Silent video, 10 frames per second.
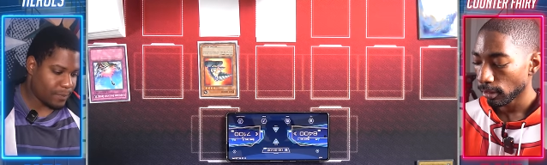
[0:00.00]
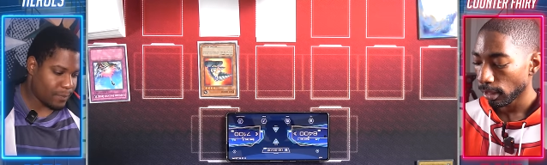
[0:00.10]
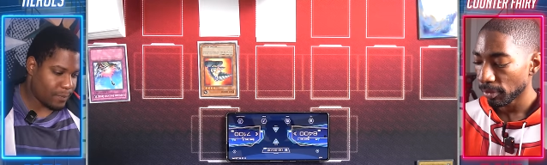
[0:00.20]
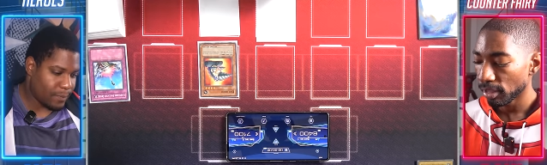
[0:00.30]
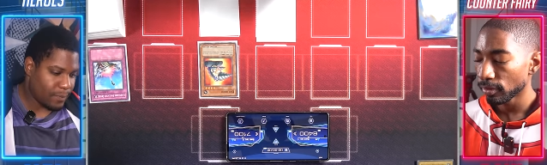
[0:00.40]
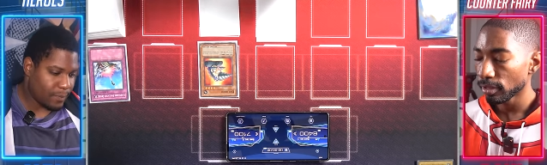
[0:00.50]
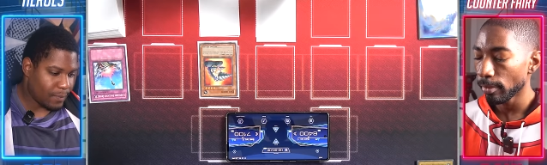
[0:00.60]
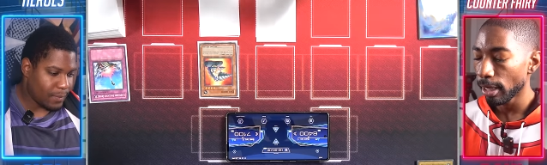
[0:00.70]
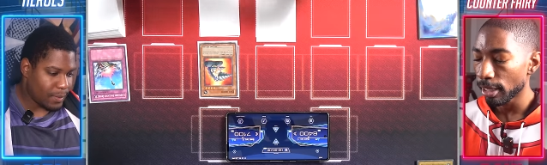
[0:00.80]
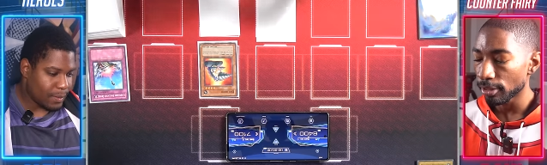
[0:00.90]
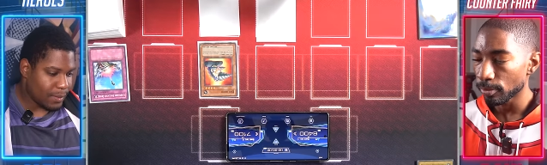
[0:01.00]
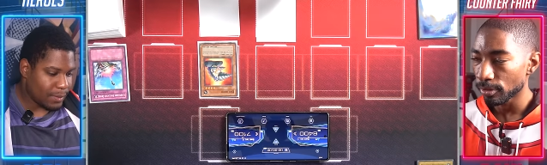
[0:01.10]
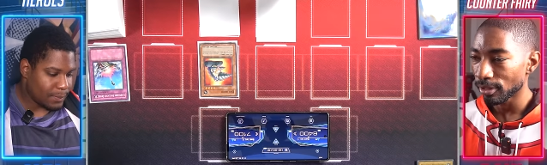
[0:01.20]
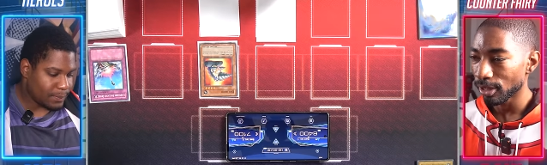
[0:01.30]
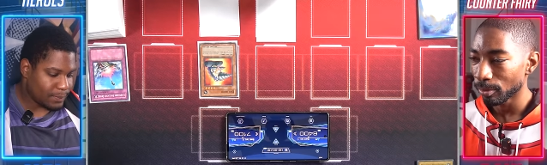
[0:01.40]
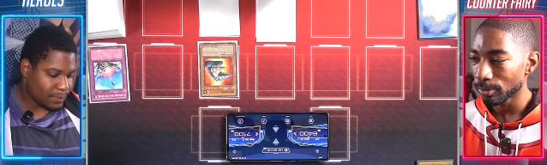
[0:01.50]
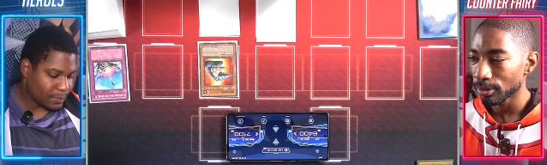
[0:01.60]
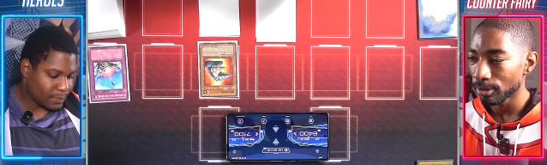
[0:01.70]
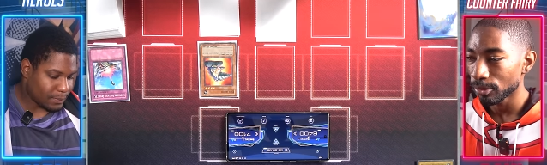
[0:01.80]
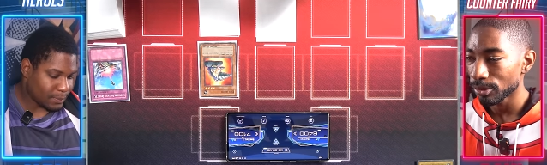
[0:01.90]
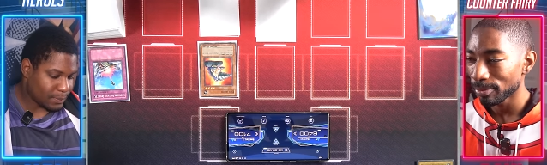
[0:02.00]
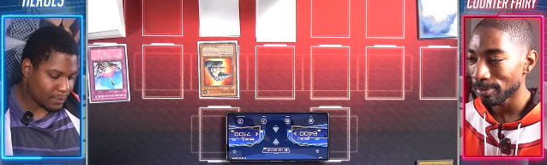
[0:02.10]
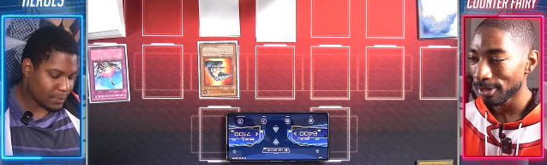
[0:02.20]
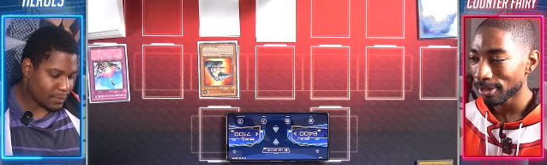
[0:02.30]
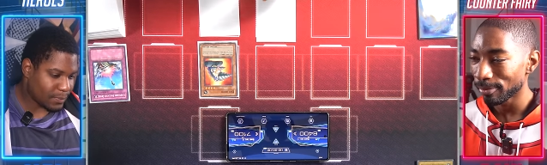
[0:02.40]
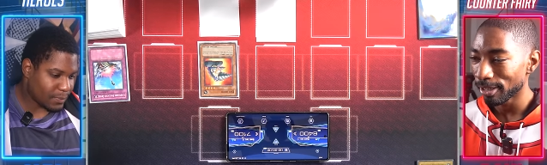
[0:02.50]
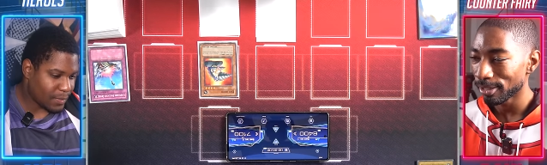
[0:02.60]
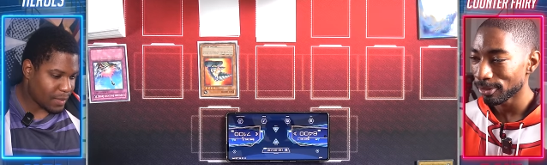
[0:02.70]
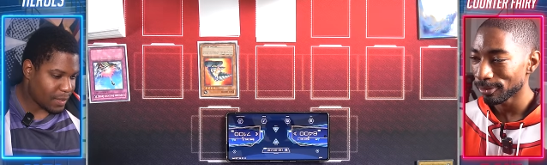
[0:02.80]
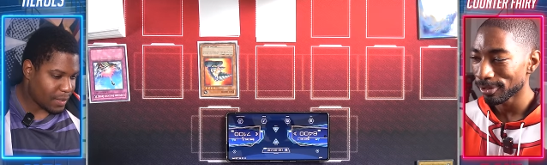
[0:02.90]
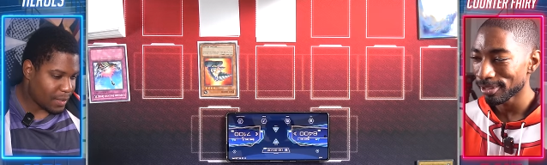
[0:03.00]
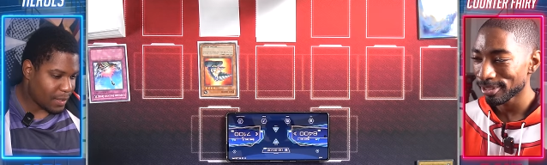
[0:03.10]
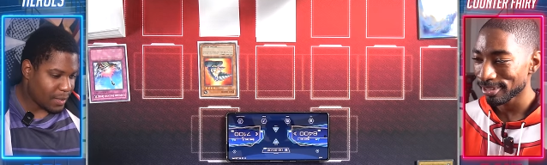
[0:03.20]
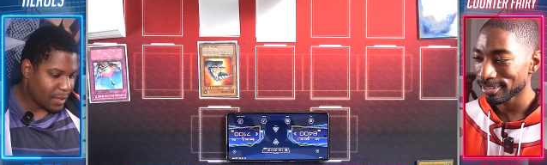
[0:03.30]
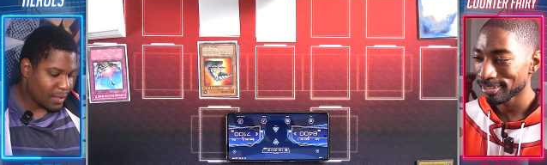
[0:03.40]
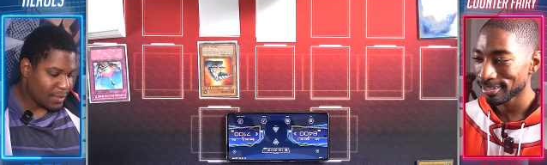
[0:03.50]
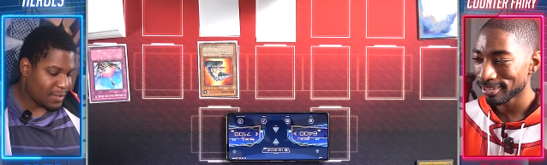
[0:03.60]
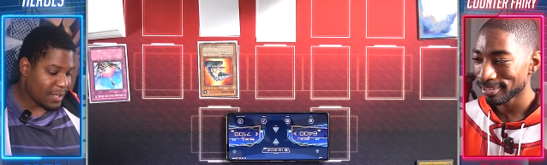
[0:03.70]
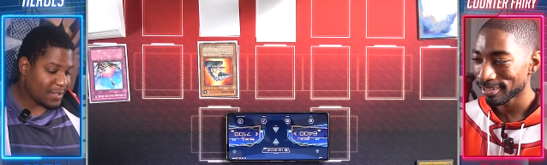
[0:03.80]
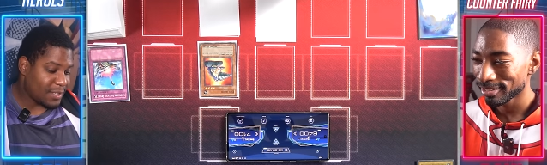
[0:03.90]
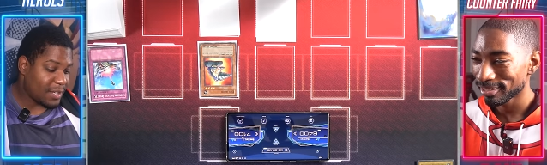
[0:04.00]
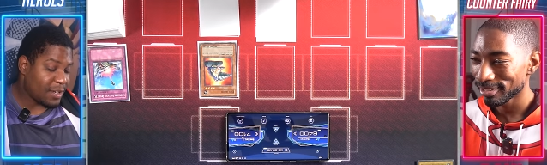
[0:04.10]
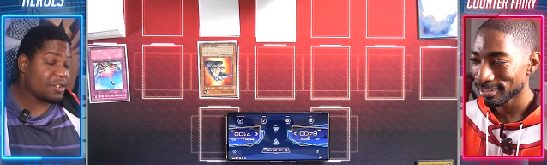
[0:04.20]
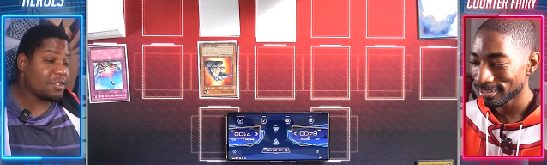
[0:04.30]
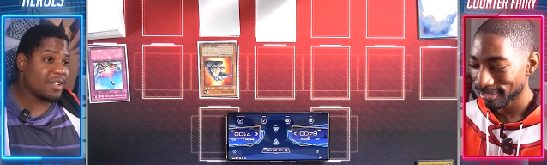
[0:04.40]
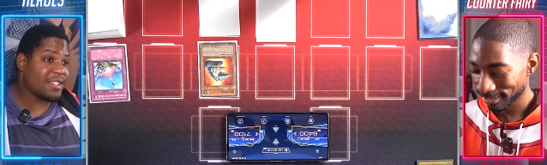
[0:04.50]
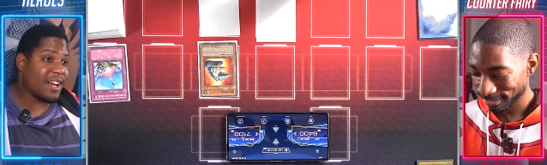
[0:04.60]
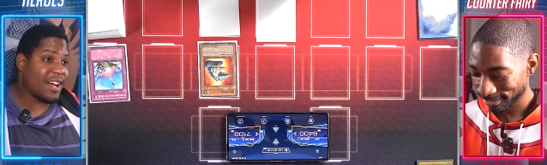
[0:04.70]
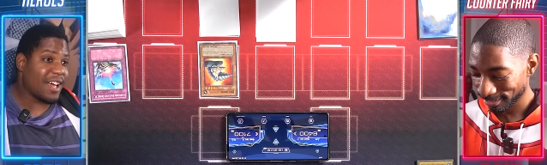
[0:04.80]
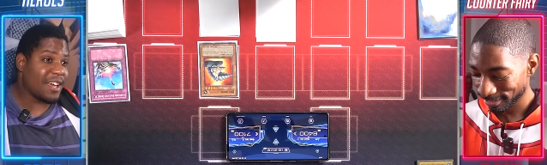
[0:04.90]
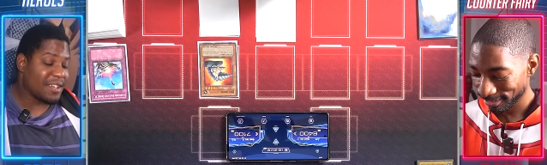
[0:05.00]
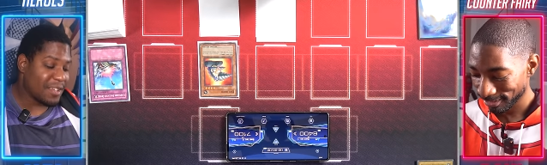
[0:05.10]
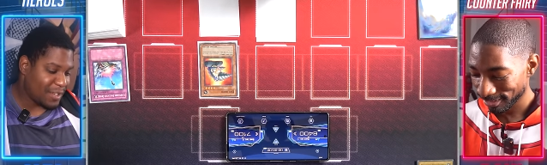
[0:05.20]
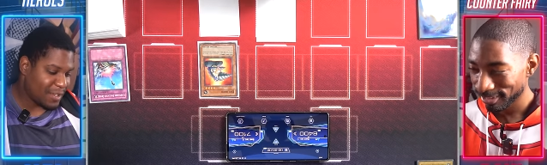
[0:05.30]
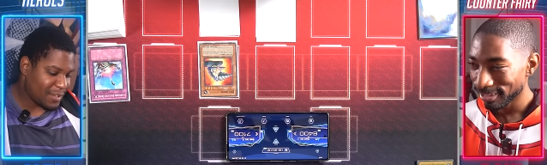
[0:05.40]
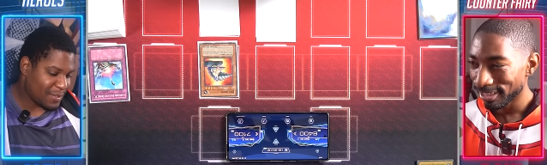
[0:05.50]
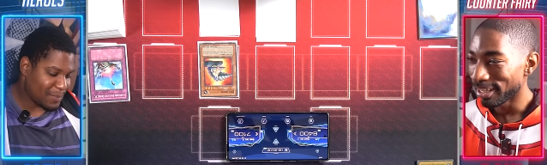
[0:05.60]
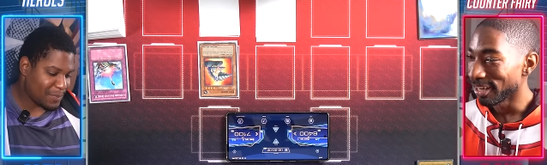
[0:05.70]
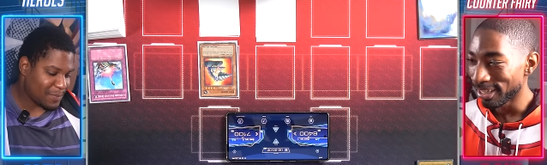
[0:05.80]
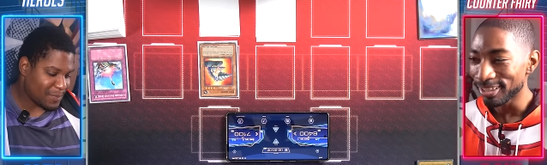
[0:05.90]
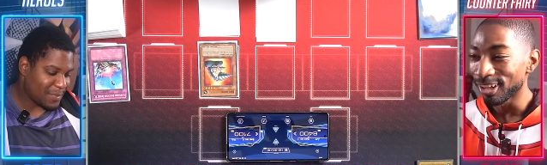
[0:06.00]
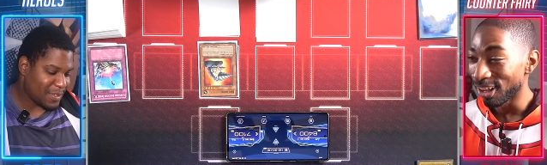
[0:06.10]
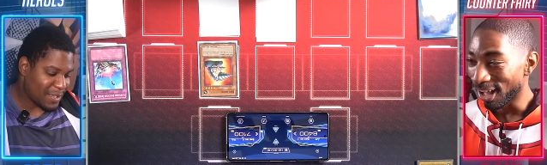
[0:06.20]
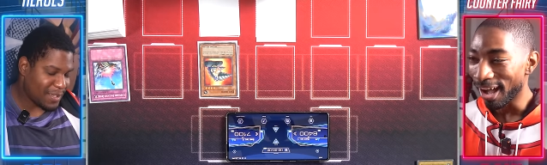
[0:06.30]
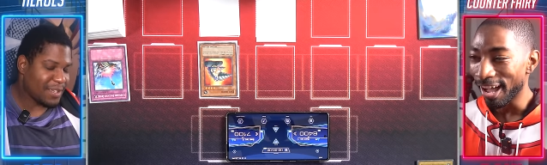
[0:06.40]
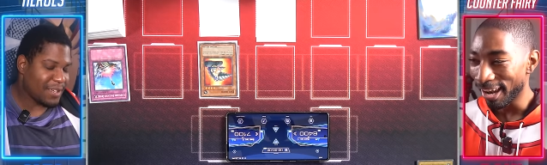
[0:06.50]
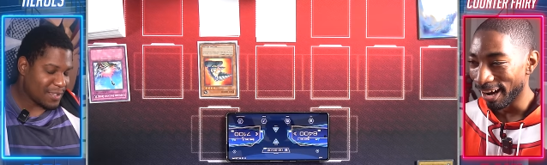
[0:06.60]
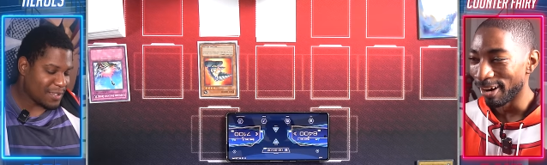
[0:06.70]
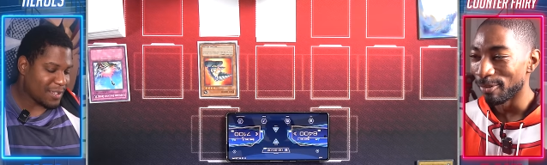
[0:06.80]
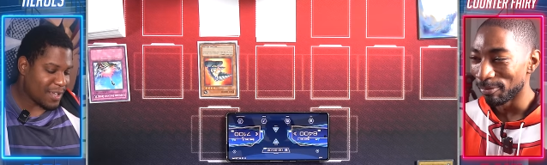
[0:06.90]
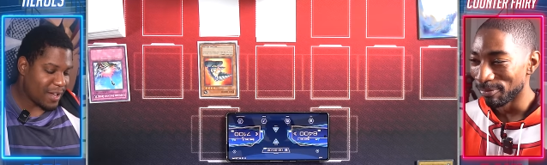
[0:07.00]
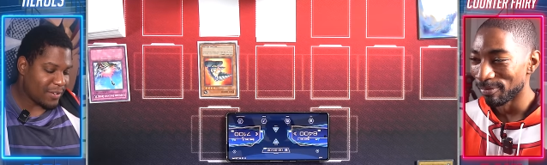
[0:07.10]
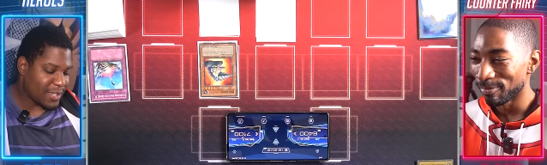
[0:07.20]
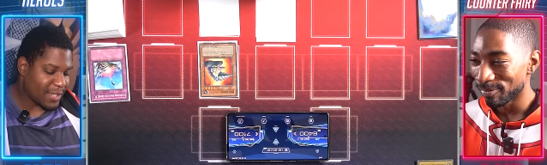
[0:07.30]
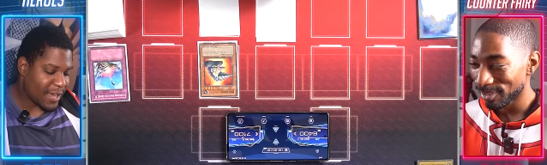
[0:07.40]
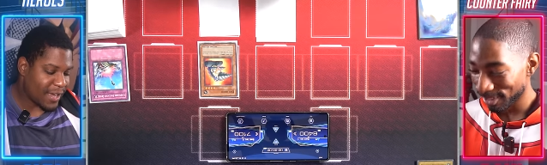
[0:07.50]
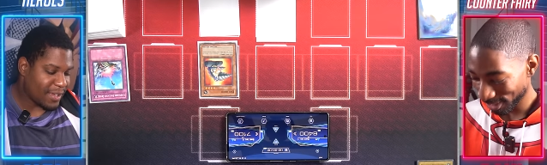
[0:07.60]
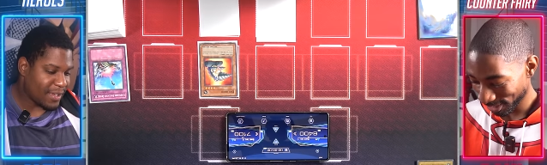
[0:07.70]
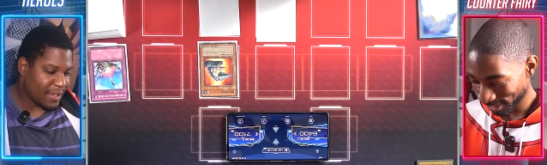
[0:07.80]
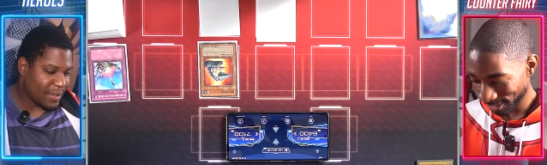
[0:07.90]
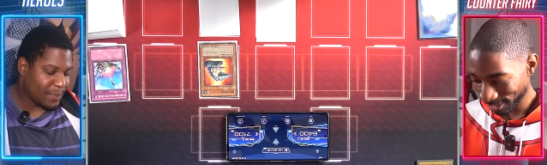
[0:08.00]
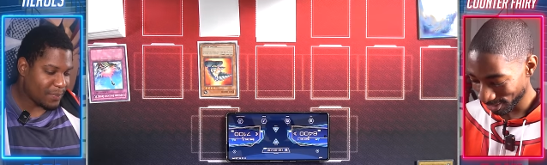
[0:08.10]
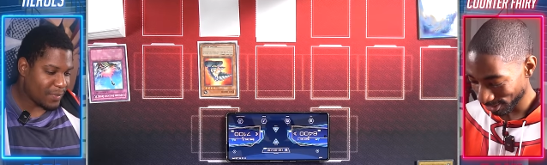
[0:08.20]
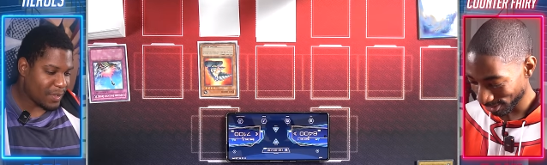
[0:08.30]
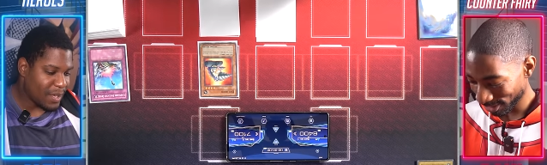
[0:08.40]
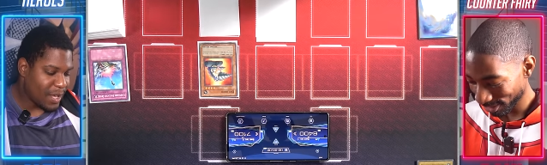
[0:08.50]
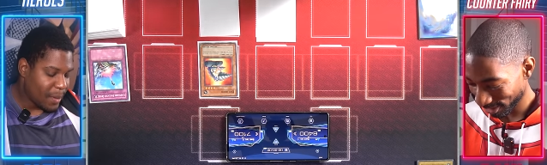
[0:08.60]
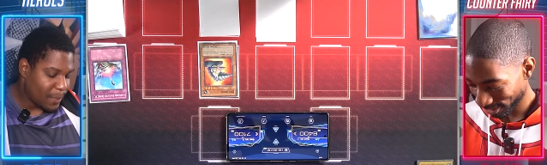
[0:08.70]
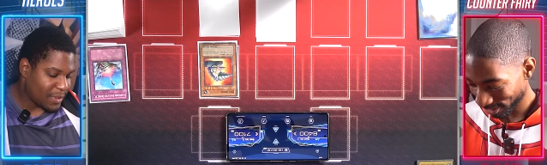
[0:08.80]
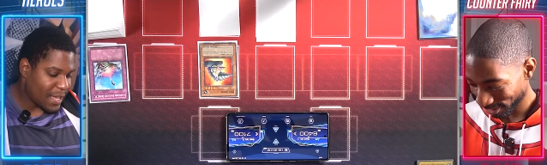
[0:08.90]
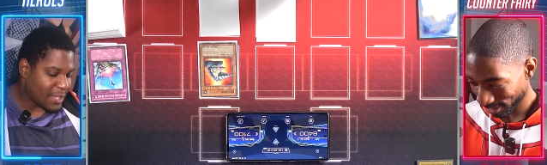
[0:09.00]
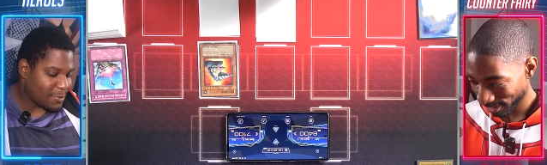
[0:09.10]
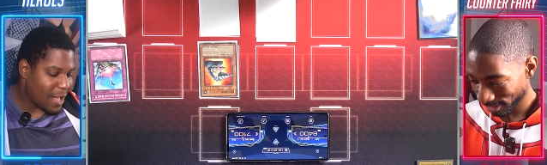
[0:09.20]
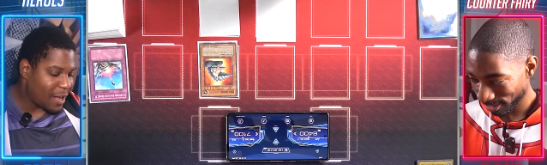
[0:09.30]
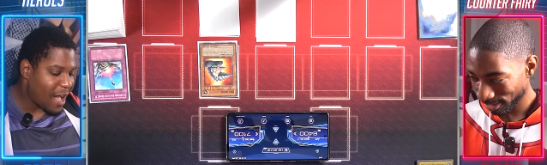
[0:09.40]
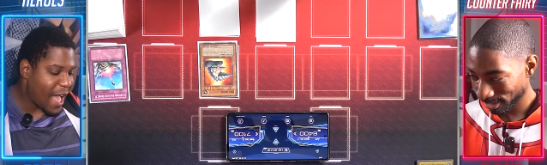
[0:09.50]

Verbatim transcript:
Speaker 1: I'm evenly matched with your elemental hero Sparkman Duelist.
Speaker 2: 1600 is a lot.
Speaker 1: It is a lot. A lot of attack. 1600. But
Speaker 2: that's why I'll